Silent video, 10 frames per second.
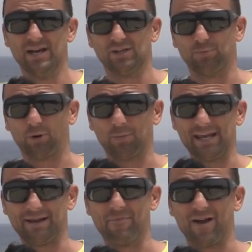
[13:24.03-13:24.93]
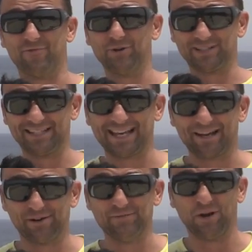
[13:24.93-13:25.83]
you probably hear my voice in
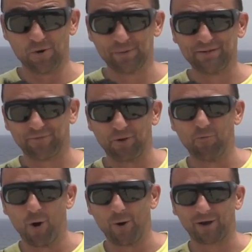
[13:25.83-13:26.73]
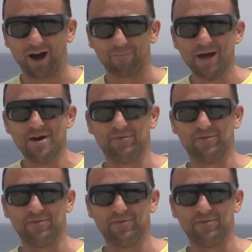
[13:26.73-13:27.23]
Tenerife, it'll be for the World Cup.